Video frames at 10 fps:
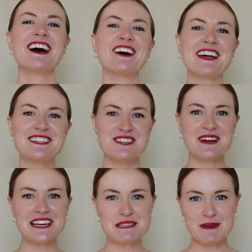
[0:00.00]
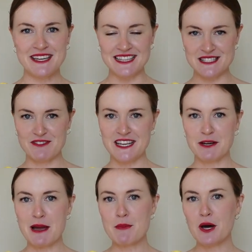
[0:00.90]
I'll catch you guys in my next video.
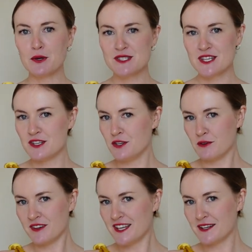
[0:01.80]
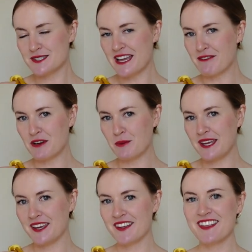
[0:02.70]
I post new videos every
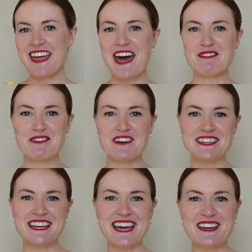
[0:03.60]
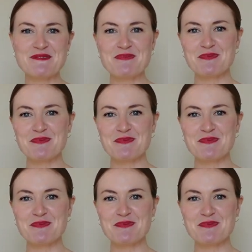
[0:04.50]
week. Have a fun day.